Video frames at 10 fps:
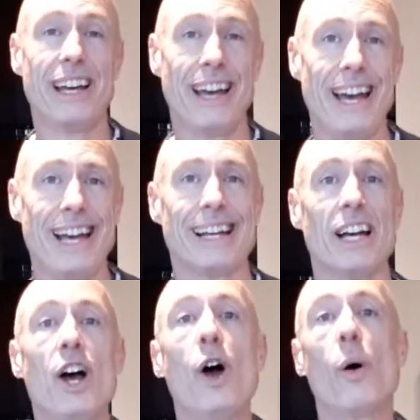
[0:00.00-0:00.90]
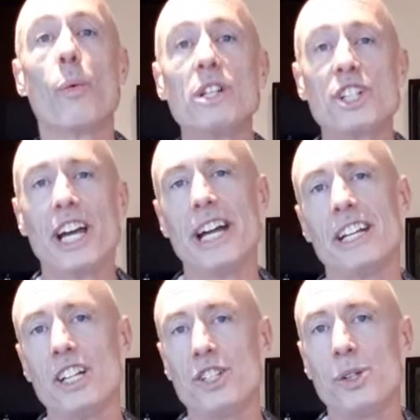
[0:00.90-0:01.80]
hey, which
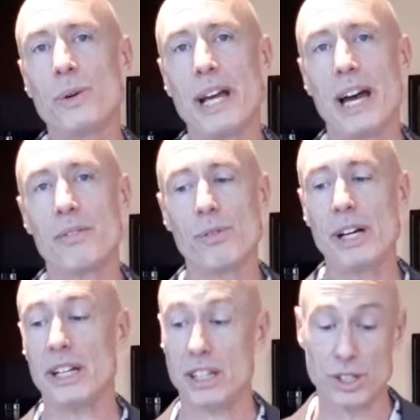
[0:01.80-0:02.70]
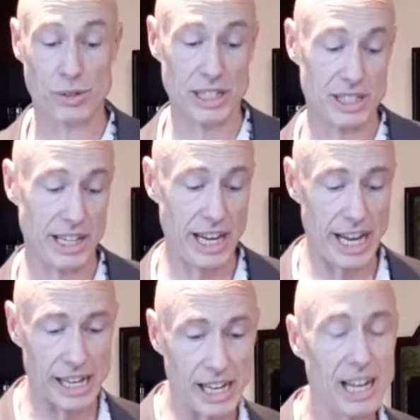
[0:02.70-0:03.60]
candidate do you want to have win? So I say,
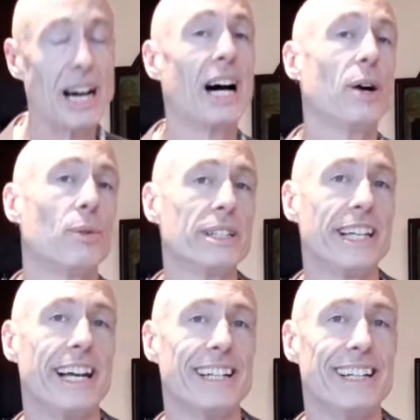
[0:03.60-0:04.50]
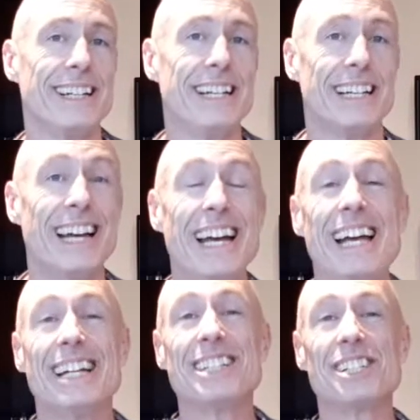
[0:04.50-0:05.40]
hey, I want candidate E.
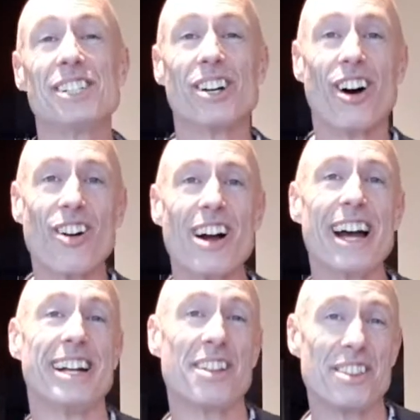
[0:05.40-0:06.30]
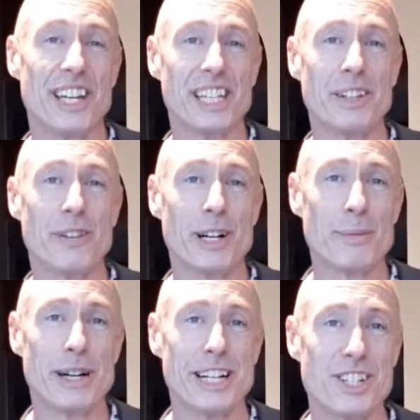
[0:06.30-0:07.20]
And it says, all right, thank you very
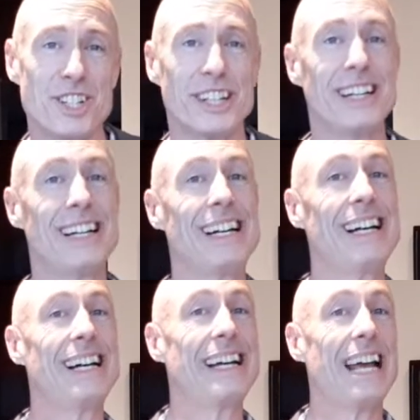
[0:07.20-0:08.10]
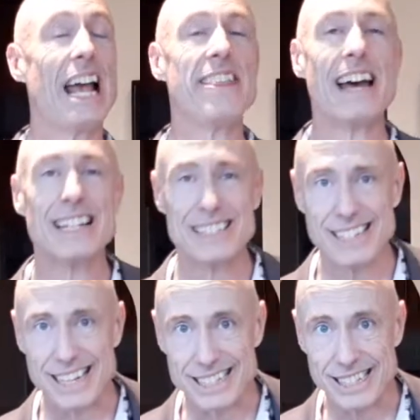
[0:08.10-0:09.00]
much. And that's
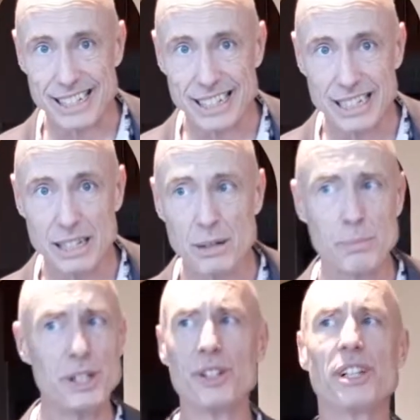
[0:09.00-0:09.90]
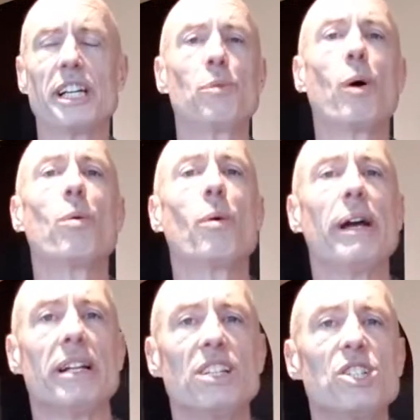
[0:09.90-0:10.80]
it. But you're thinking, whoa,
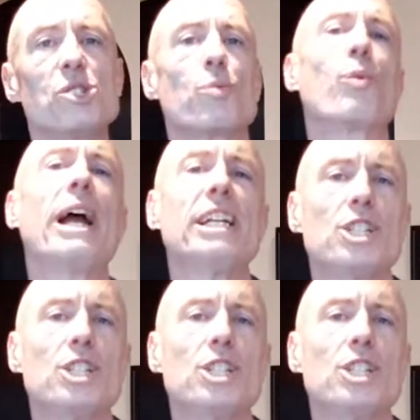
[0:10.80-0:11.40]
wait, this is ranked